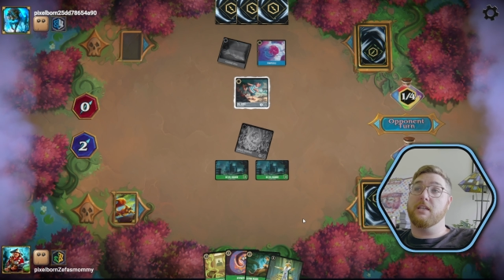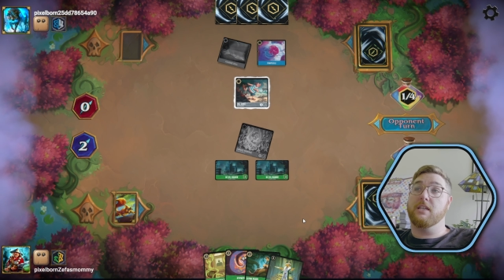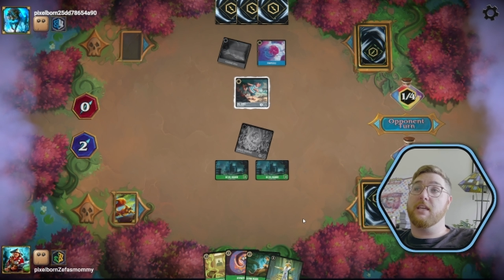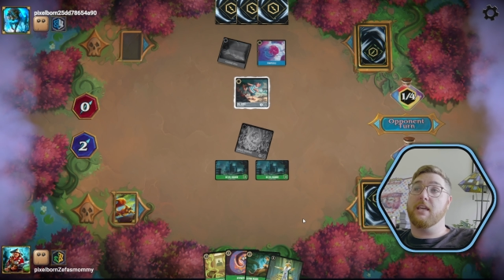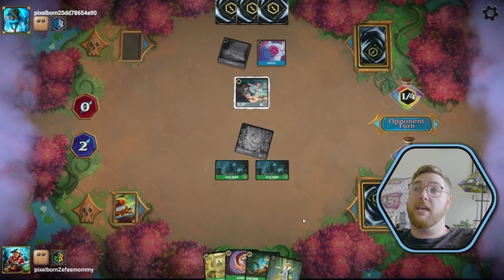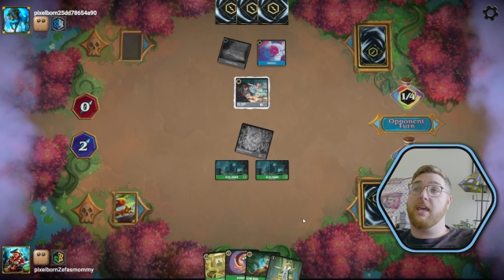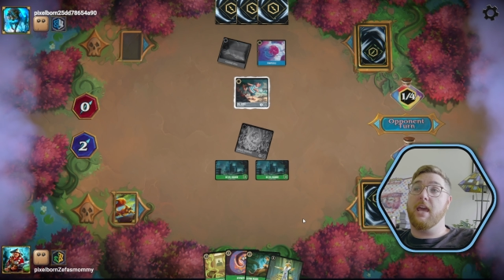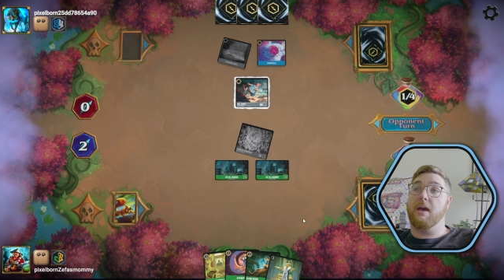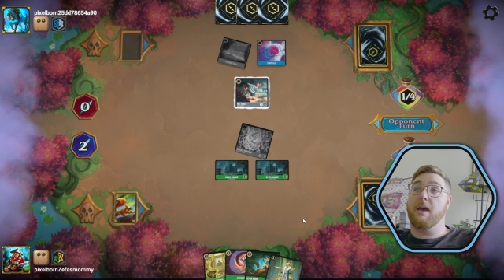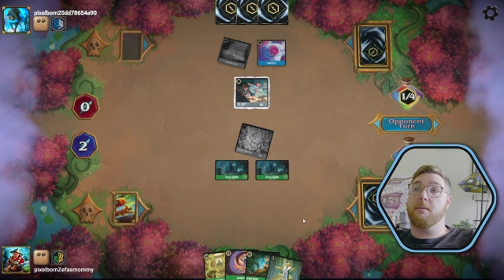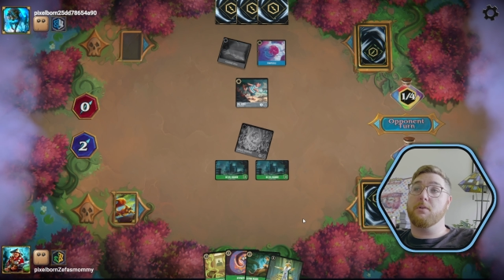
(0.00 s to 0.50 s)
the
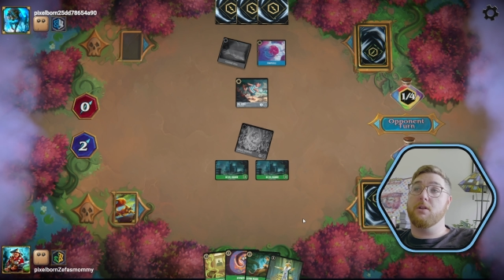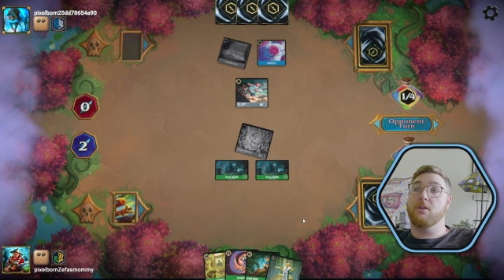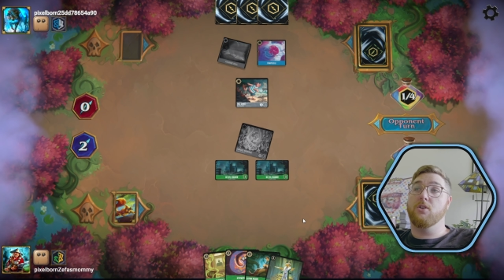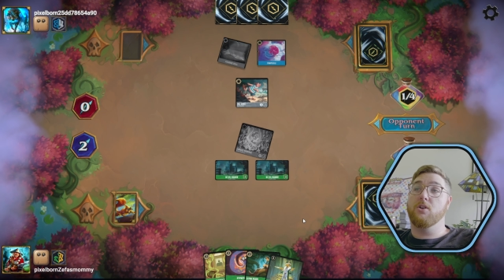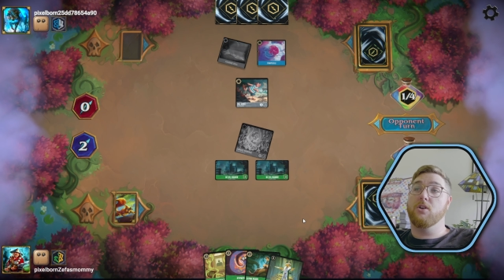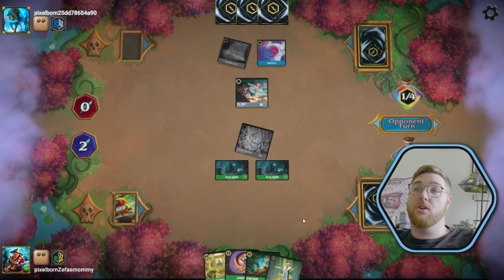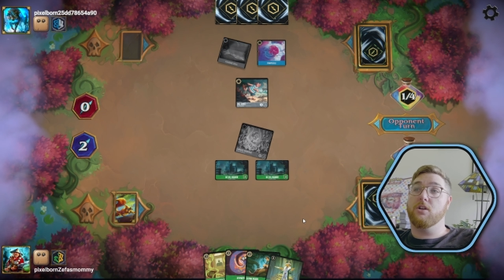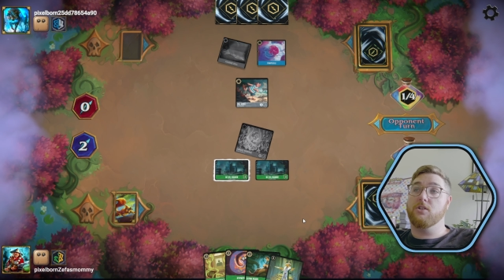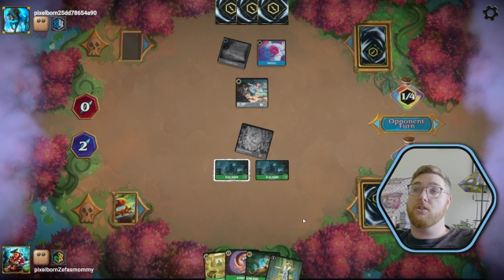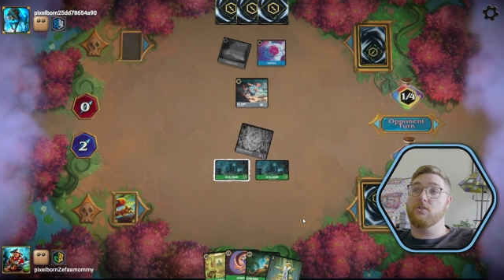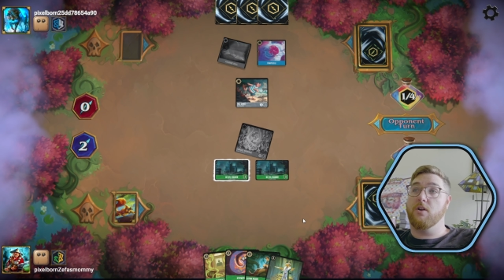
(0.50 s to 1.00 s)
Captain
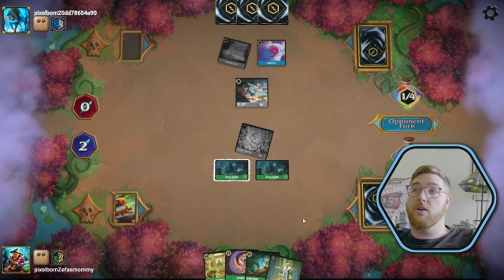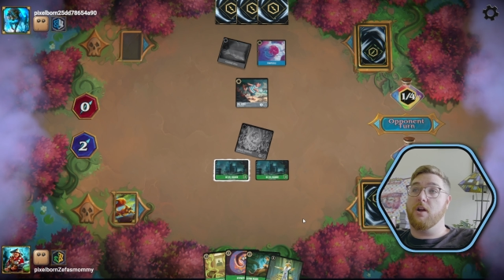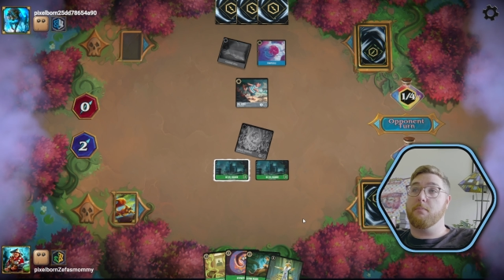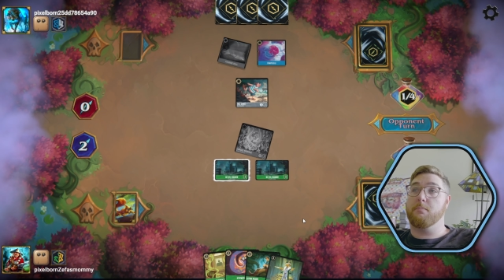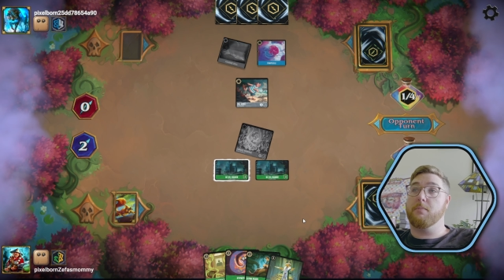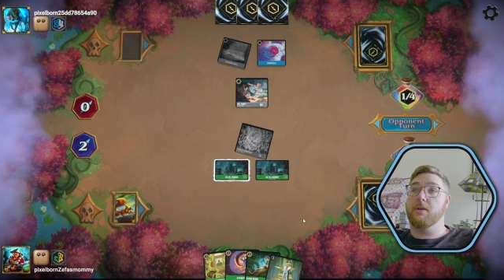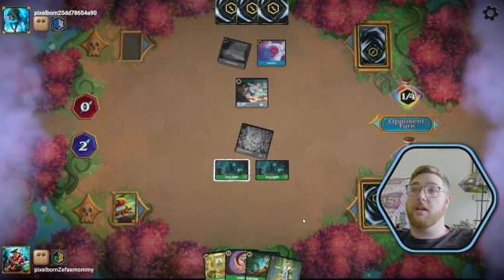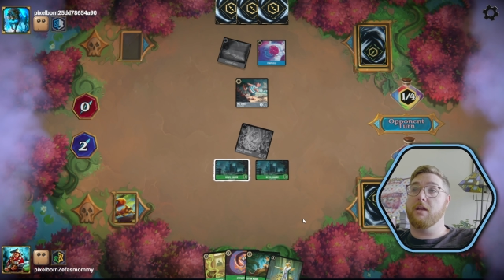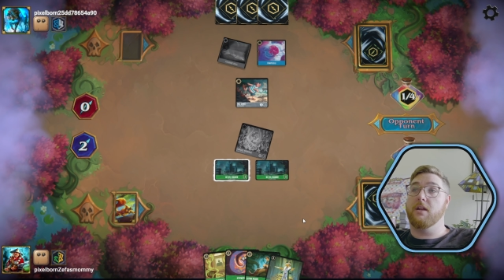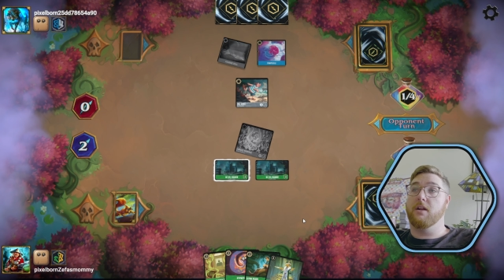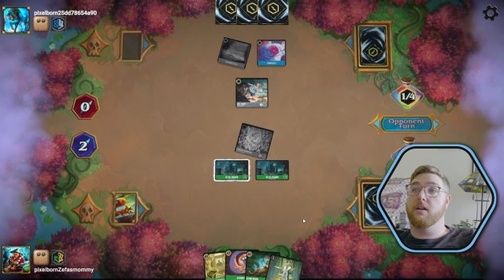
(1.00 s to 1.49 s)
Hook
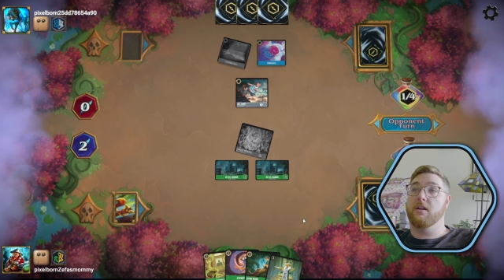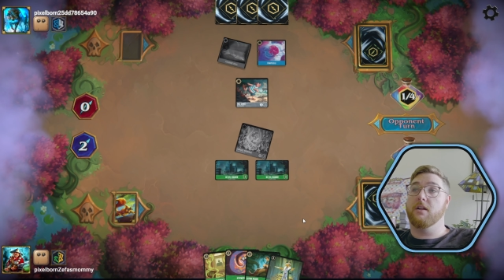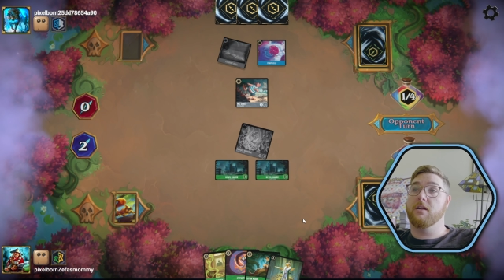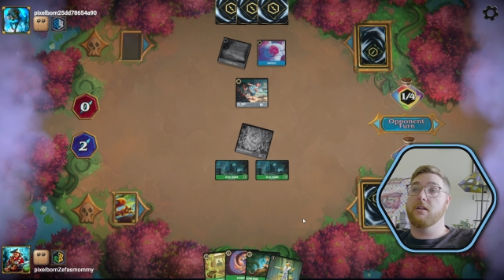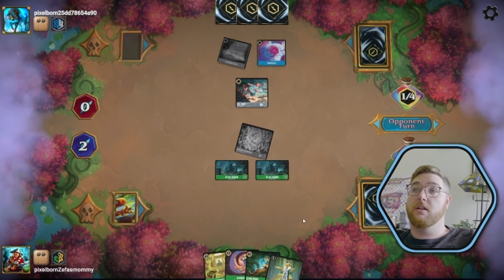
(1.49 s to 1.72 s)
drop here.